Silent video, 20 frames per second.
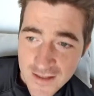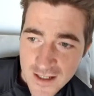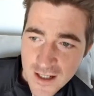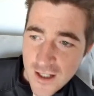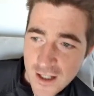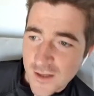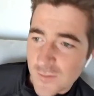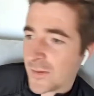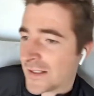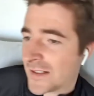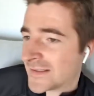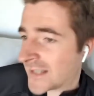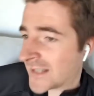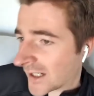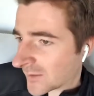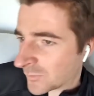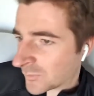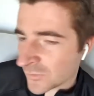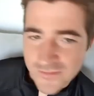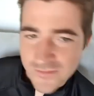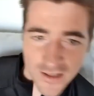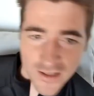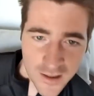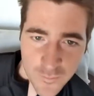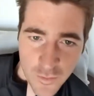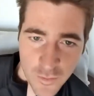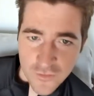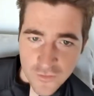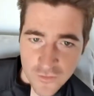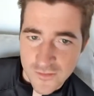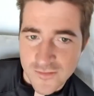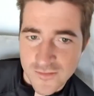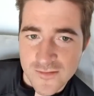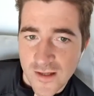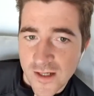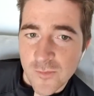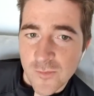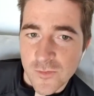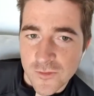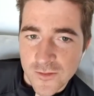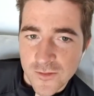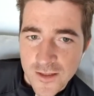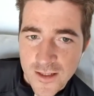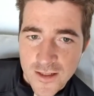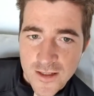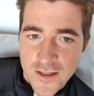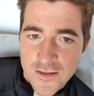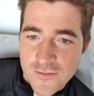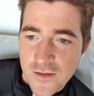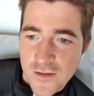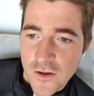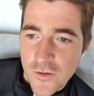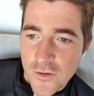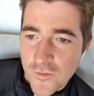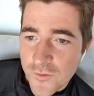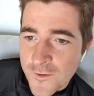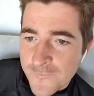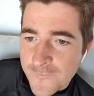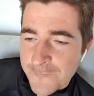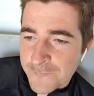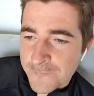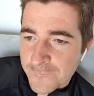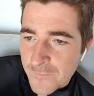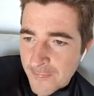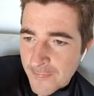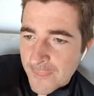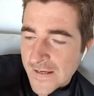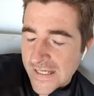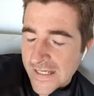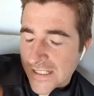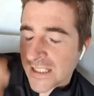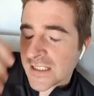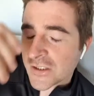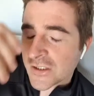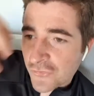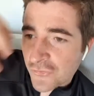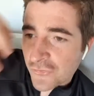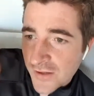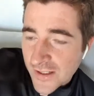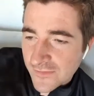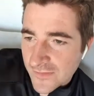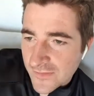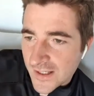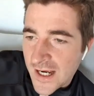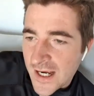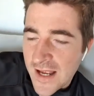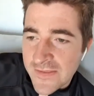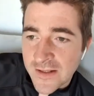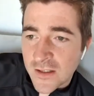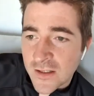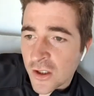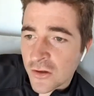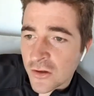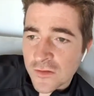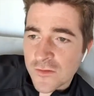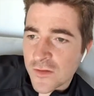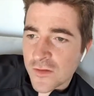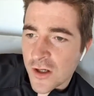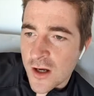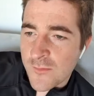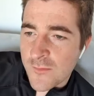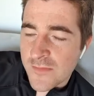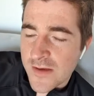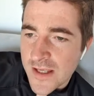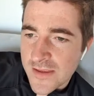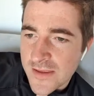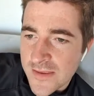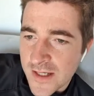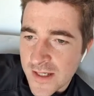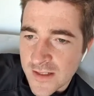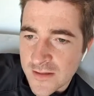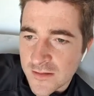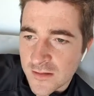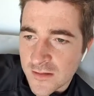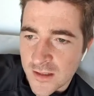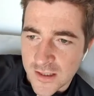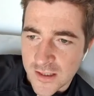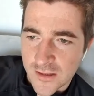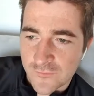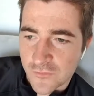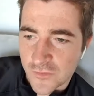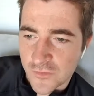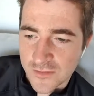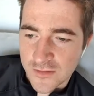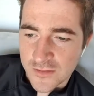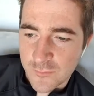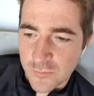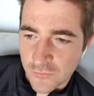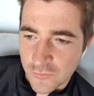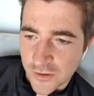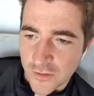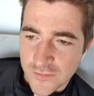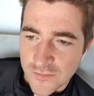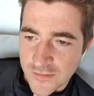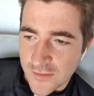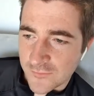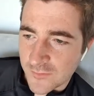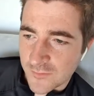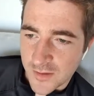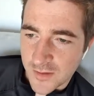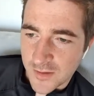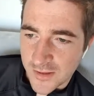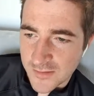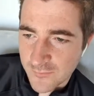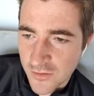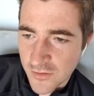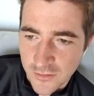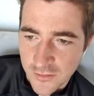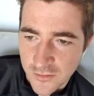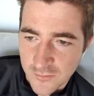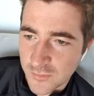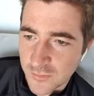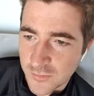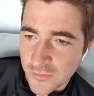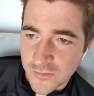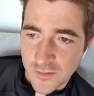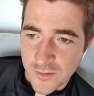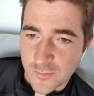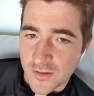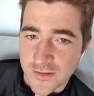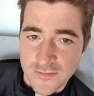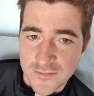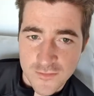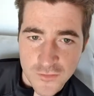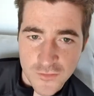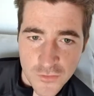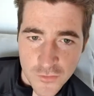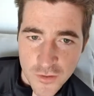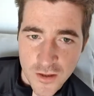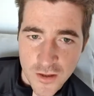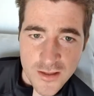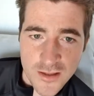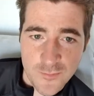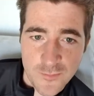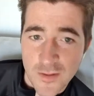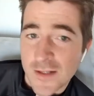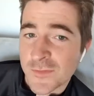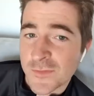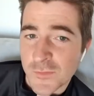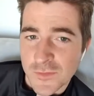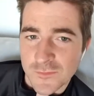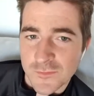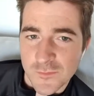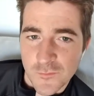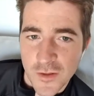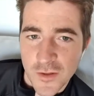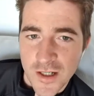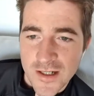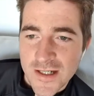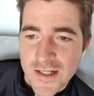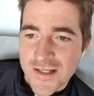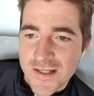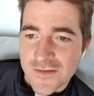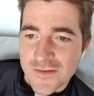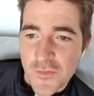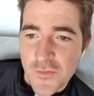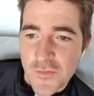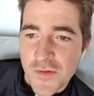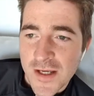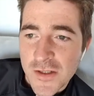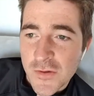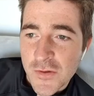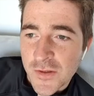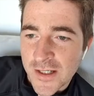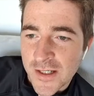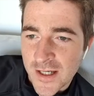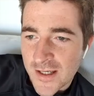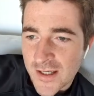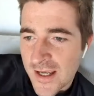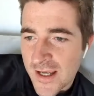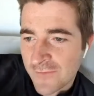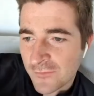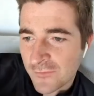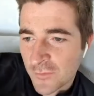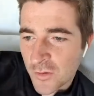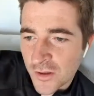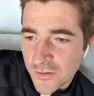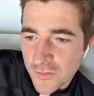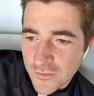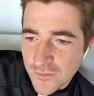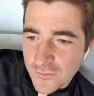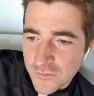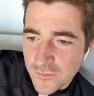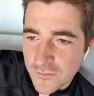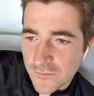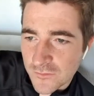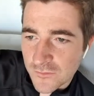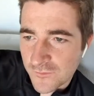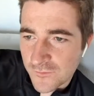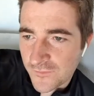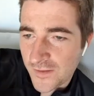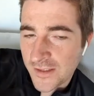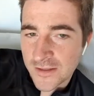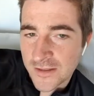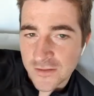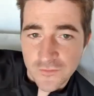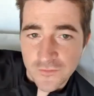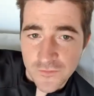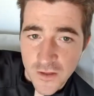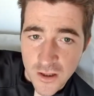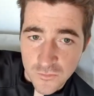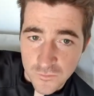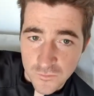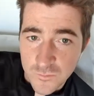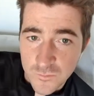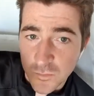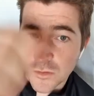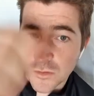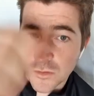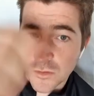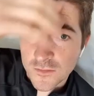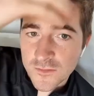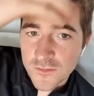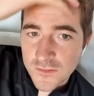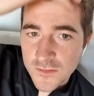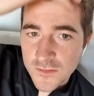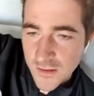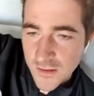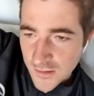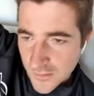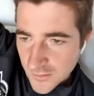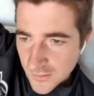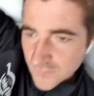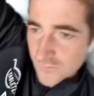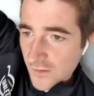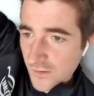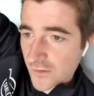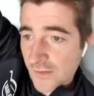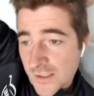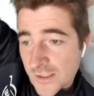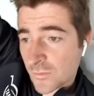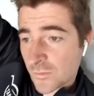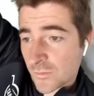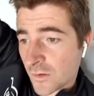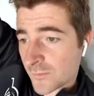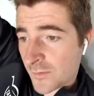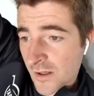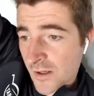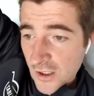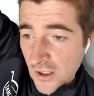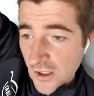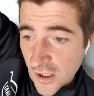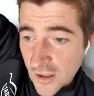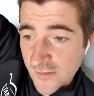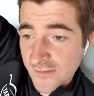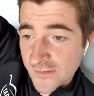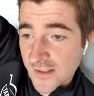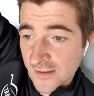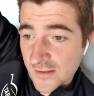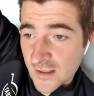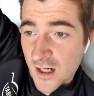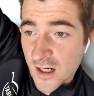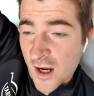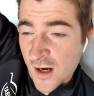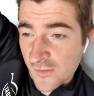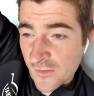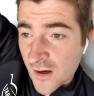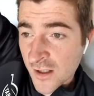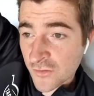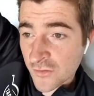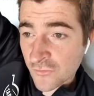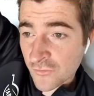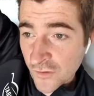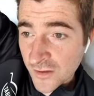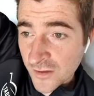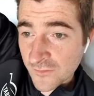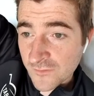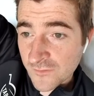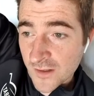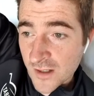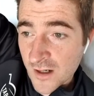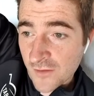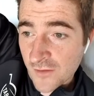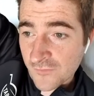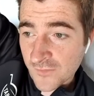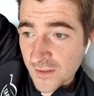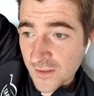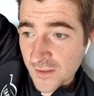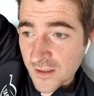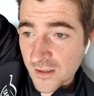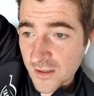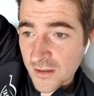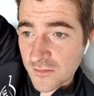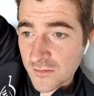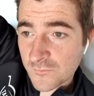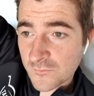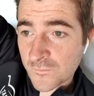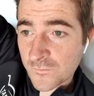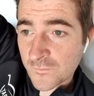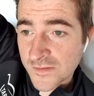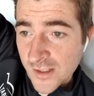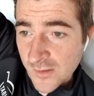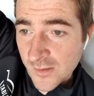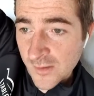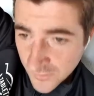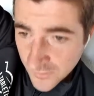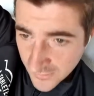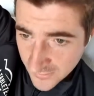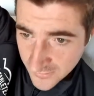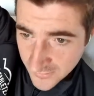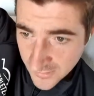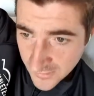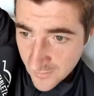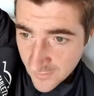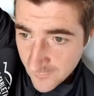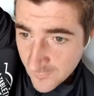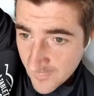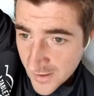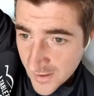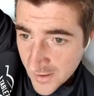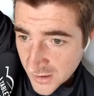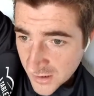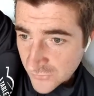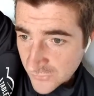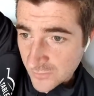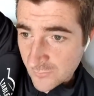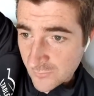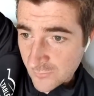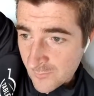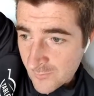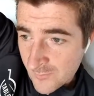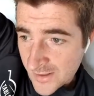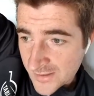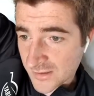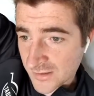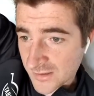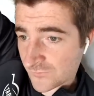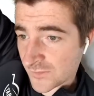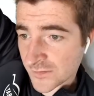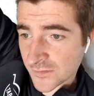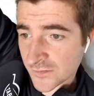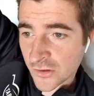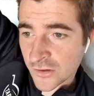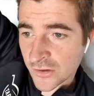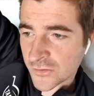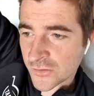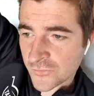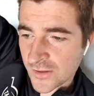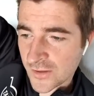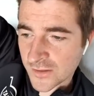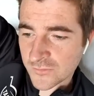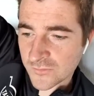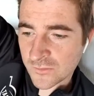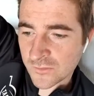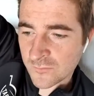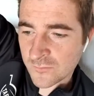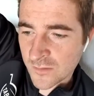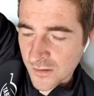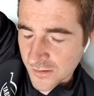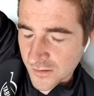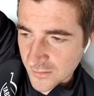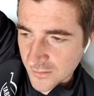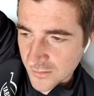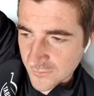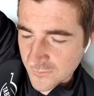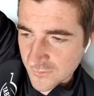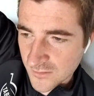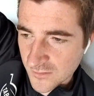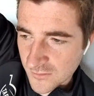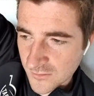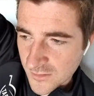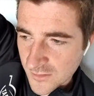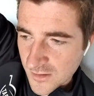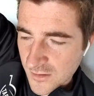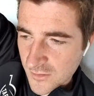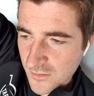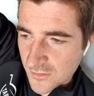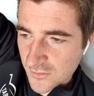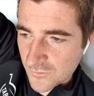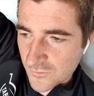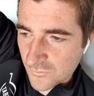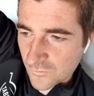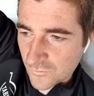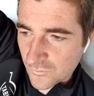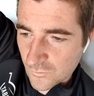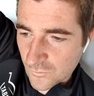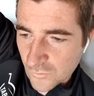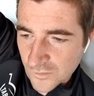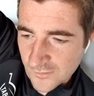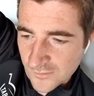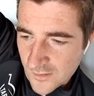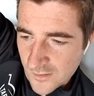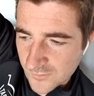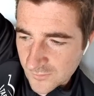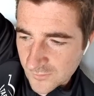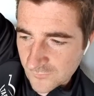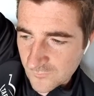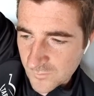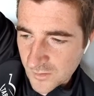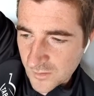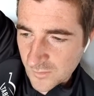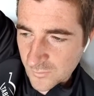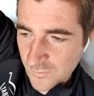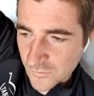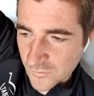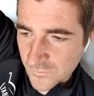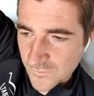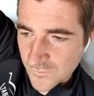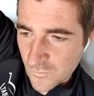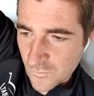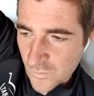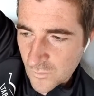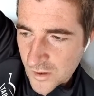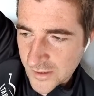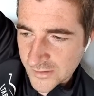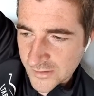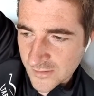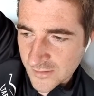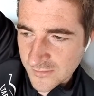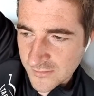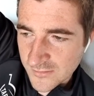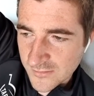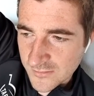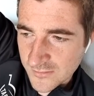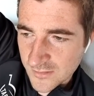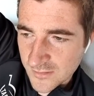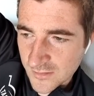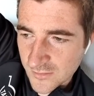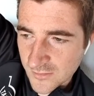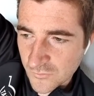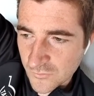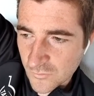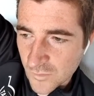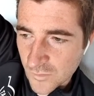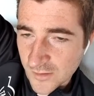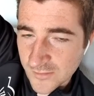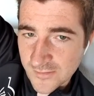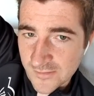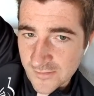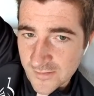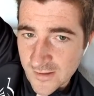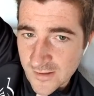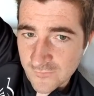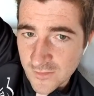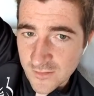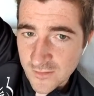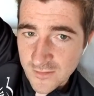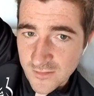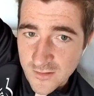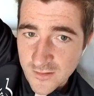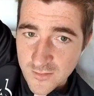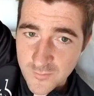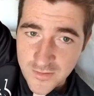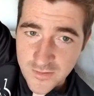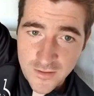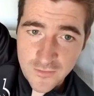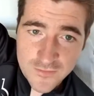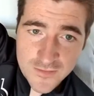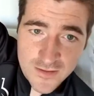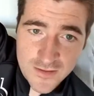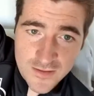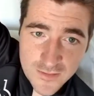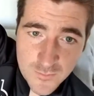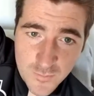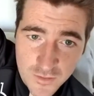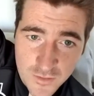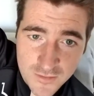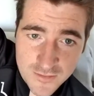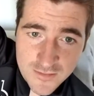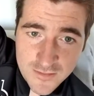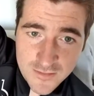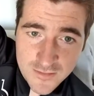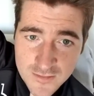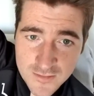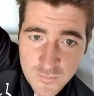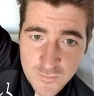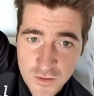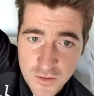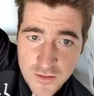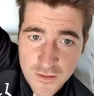I can play tech ball and tech pong on this table. So it could attract that. And then long term, then like, for example, Ronnie O'Sullivan plays American pool. He plays snooker. He plays all of them, right? So then you get everyone feeding off the whole sports. So that's what Barry Hearn said. And I agree with that. I think for table tennis to get mainstream and massive, it's got to attract all the markets. So all the types of different people. So why doesn't it all work together? But then obviously there's politics. But